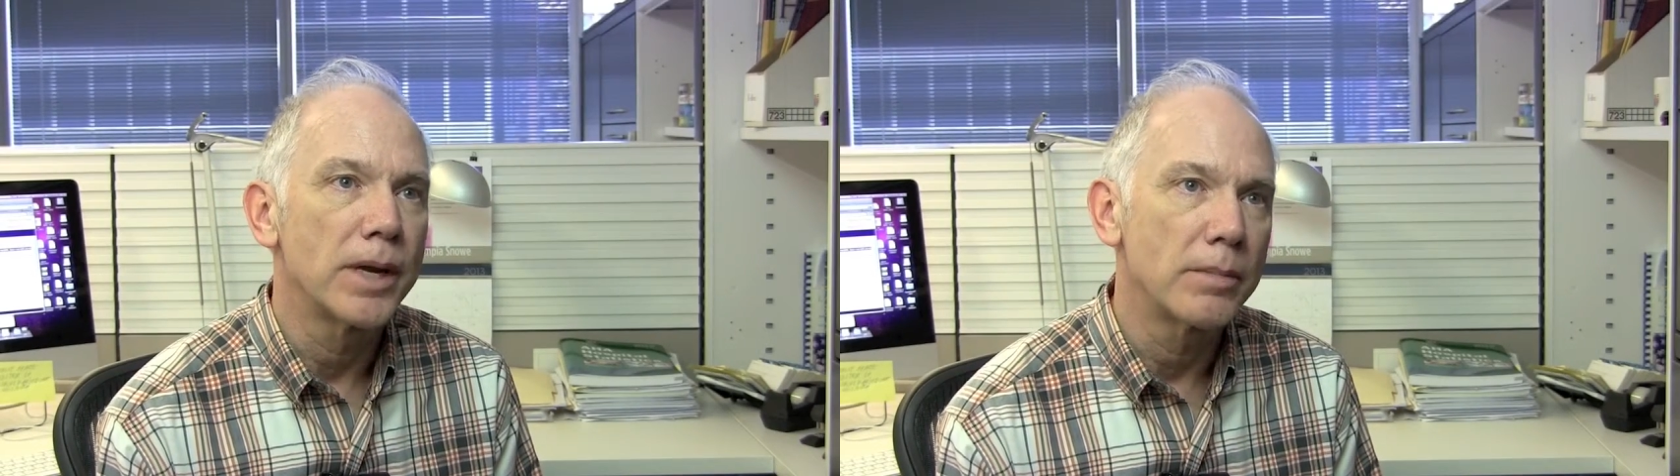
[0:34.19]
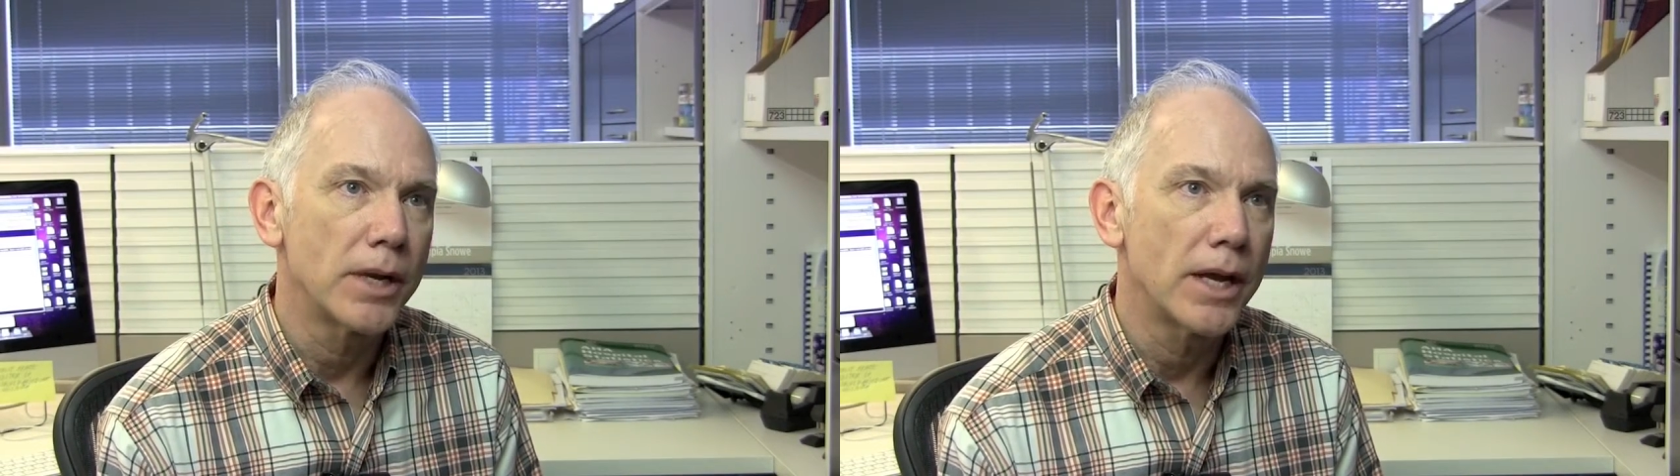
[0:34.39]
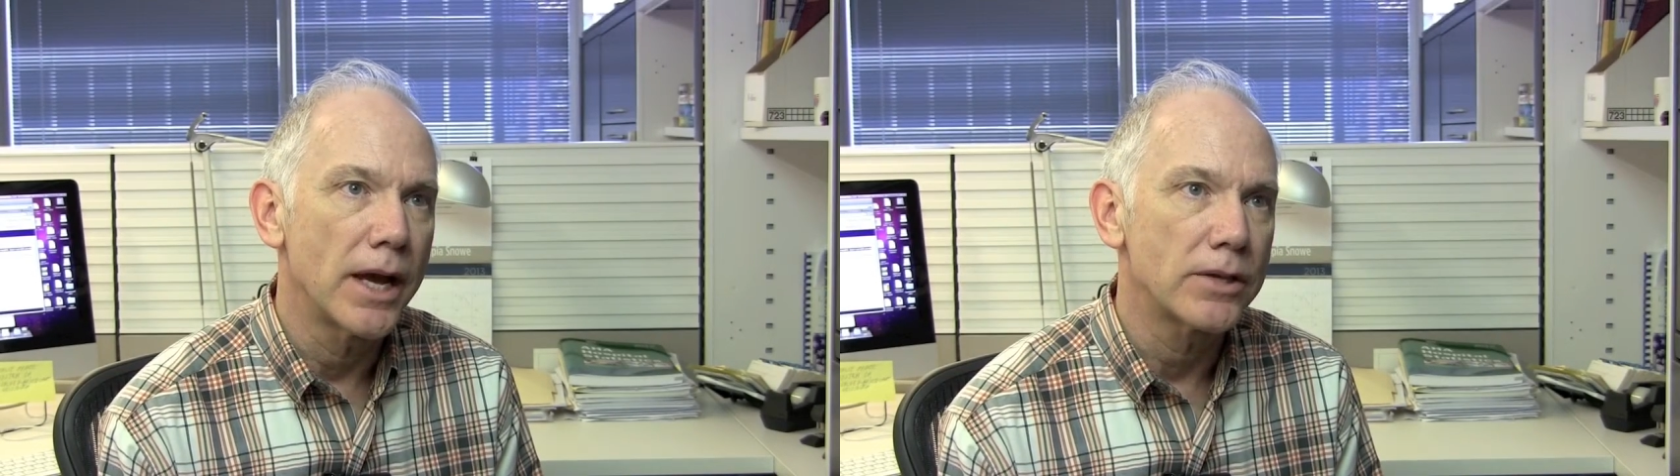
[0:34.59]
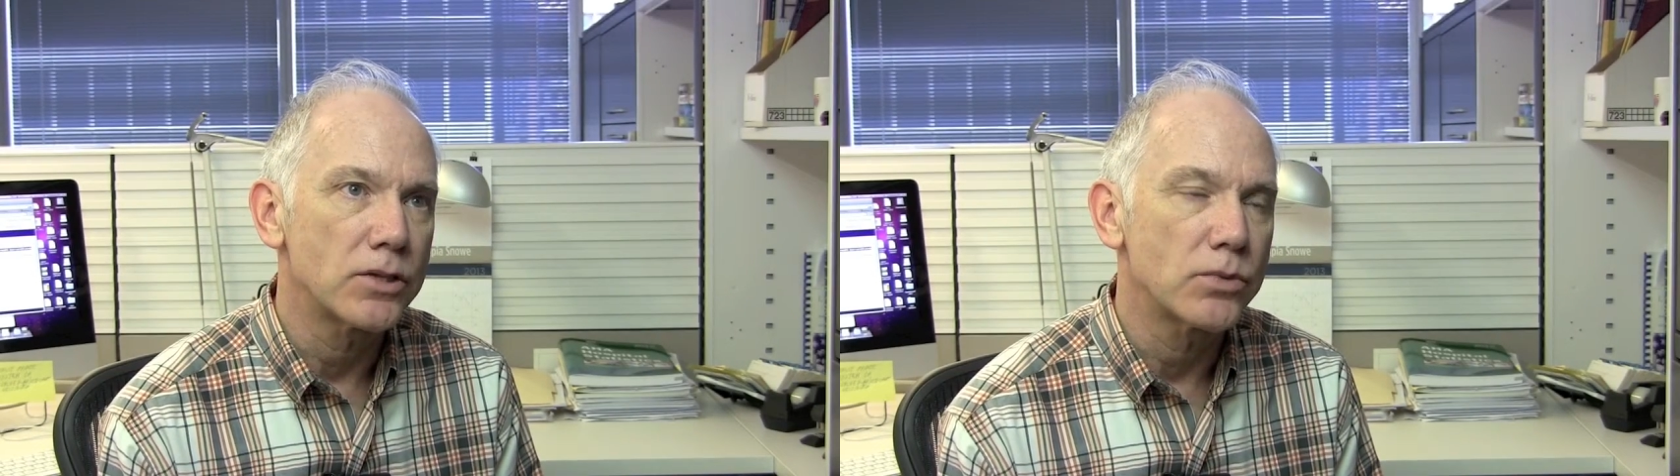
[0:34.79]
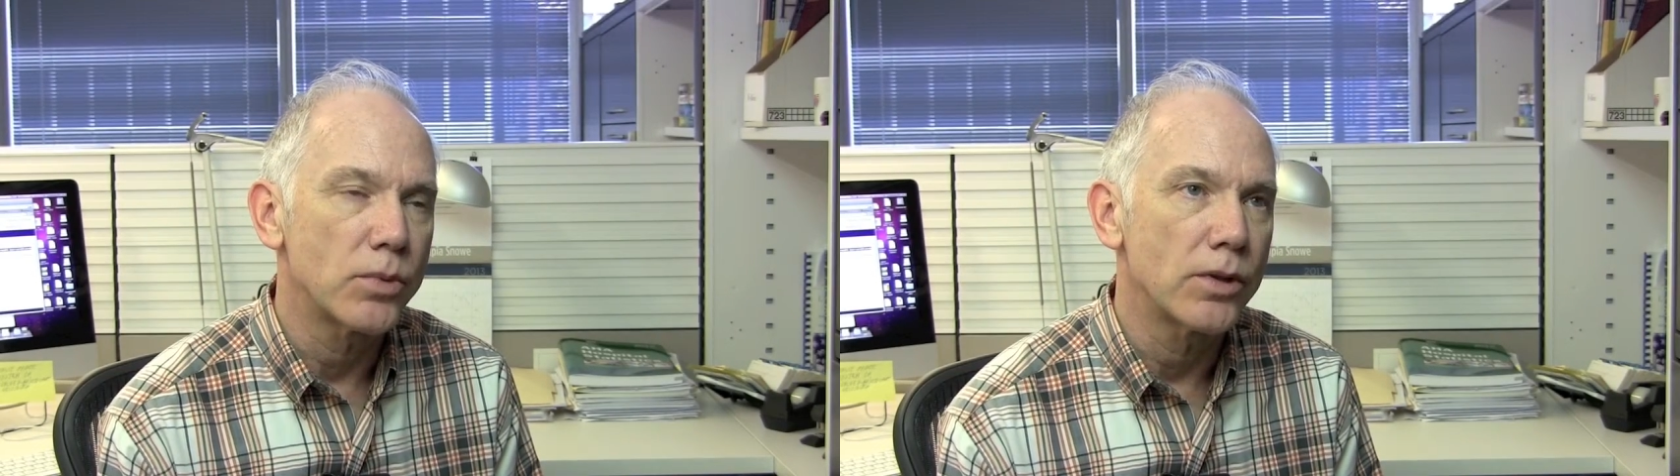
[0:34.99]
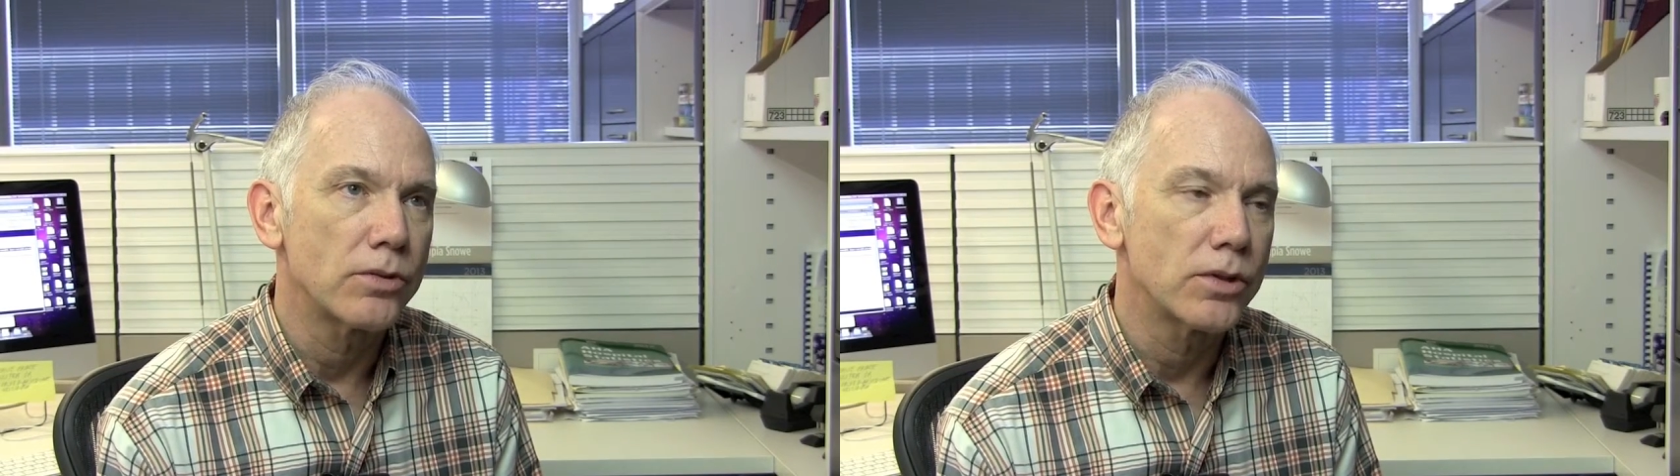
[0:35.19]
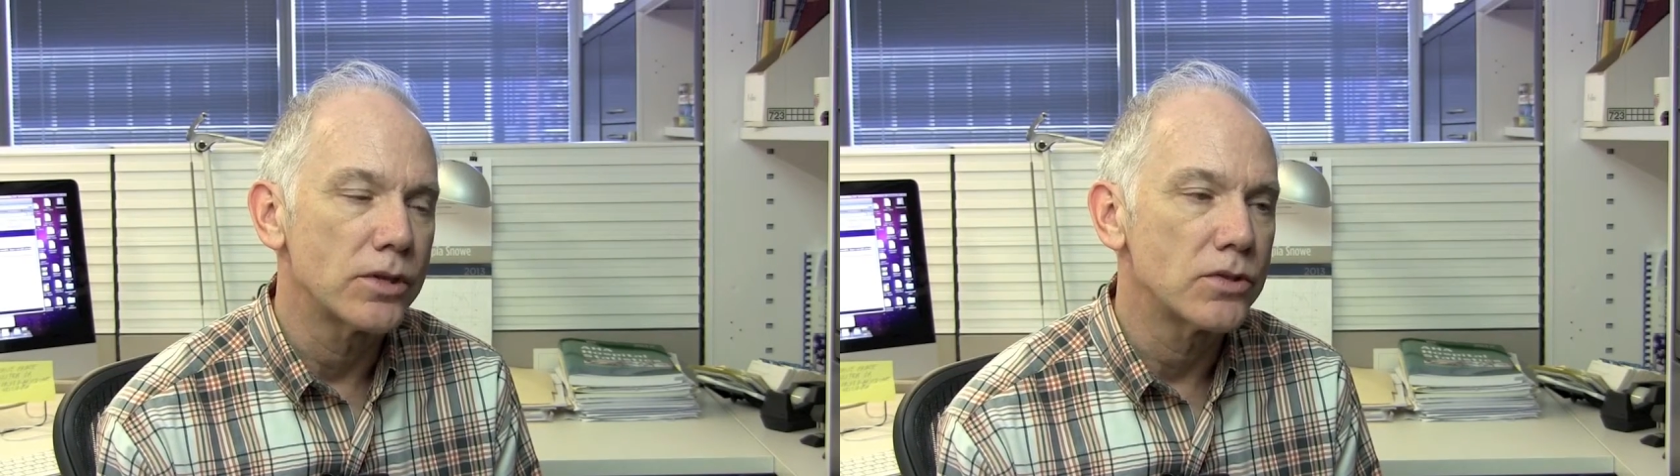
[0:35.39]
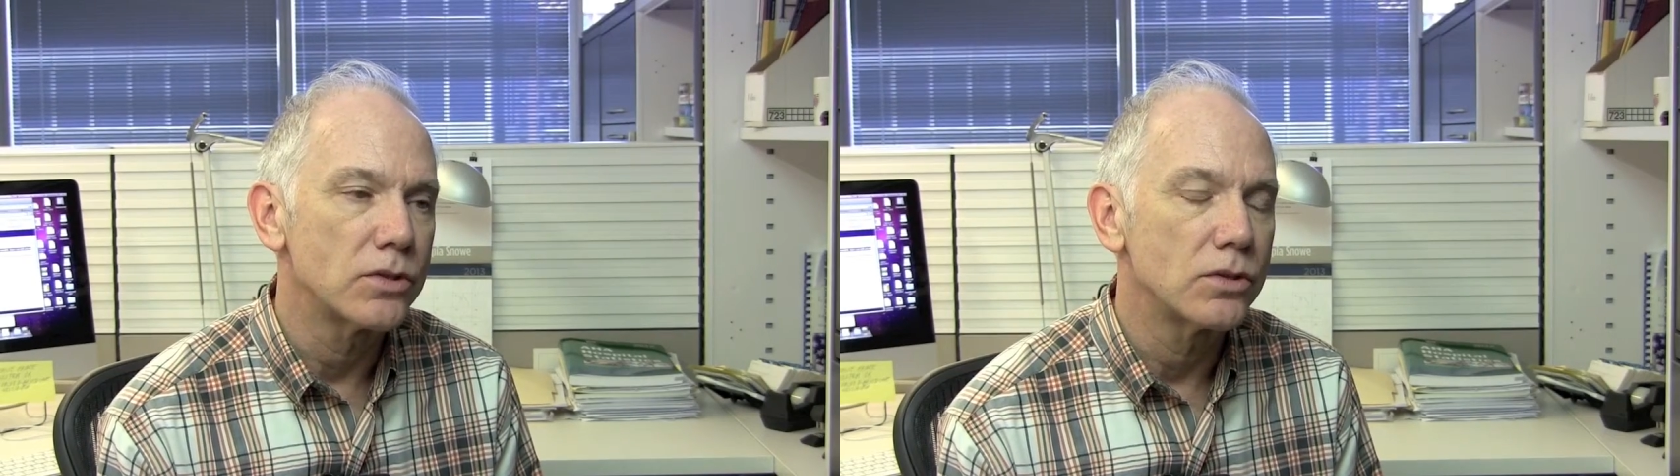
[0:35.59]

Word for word: payment asks whether this